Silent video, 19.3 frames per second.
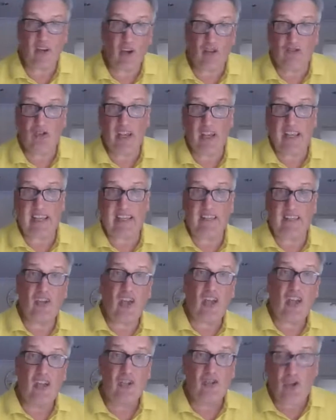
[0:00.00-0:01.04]
The answer
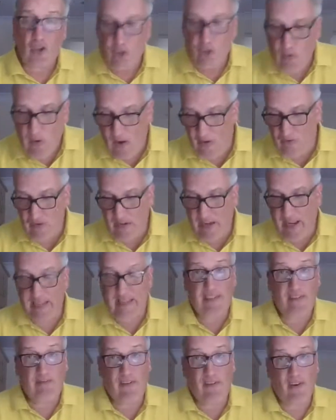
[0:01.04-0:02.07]
is
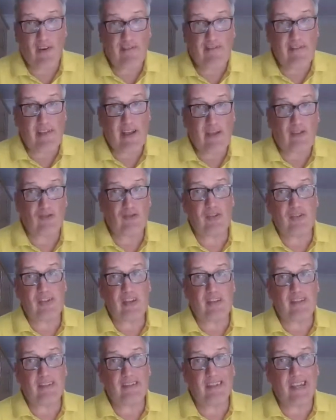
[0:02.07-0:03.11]

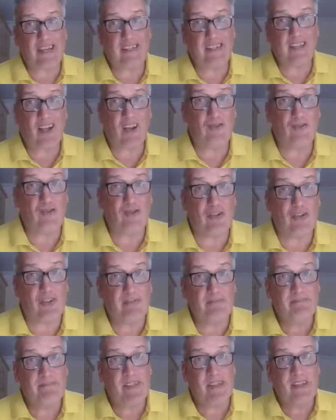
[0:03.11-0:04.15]
285,600.
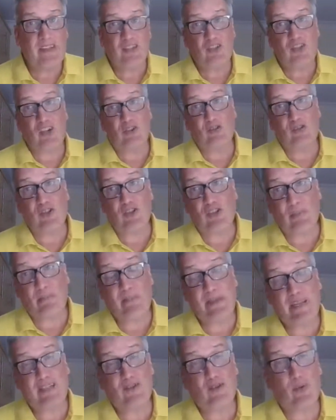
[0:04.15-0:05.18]
So just a
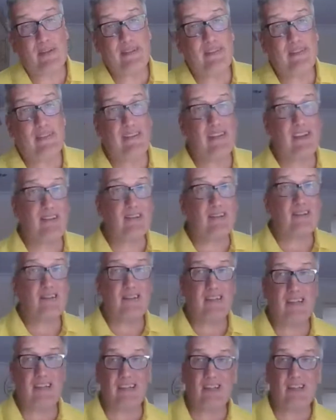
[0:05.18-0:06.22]
mere
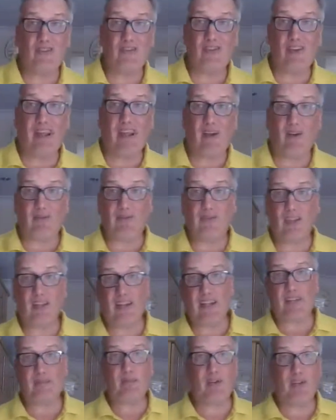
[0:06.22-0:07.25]
20,600 an hour. So
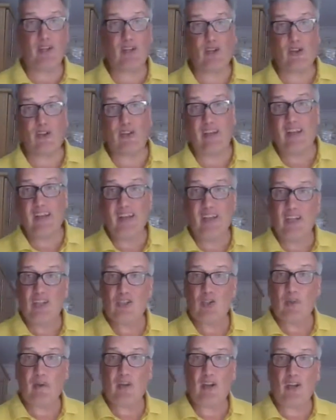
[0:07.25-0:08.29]
that's pretty good.
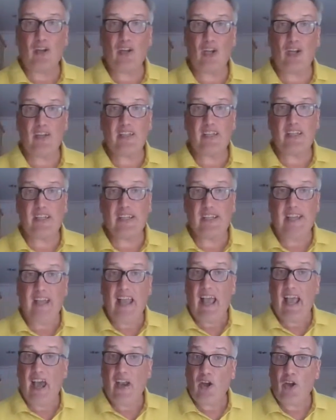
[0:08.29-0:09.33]
So well done, Kirsty.
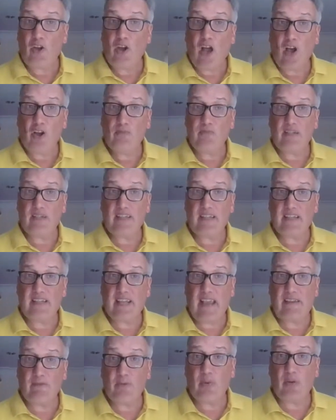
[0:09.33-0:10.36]
And I hope to
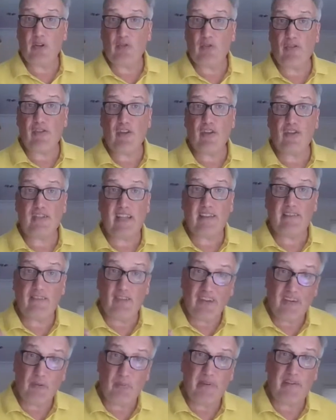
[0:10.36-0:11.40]
see everybody on Thursday for
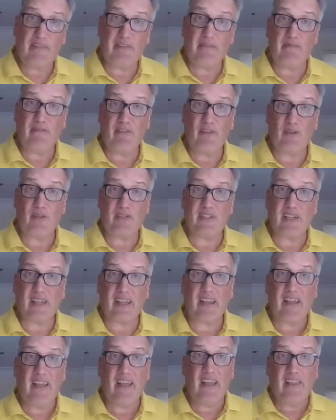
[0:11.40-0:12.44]
a little bit of influencing.
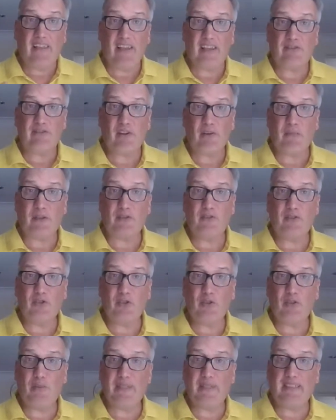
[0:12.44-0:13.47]
Thanks very much for
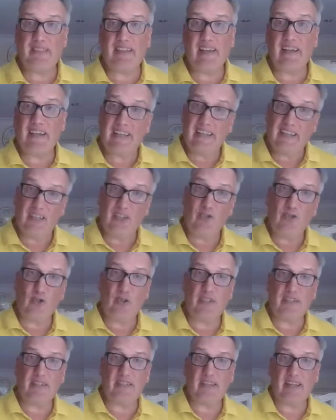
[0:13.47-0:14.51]
joining me today. Enjoy
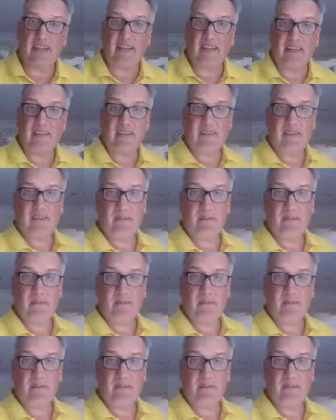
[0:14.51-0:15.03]
your tea.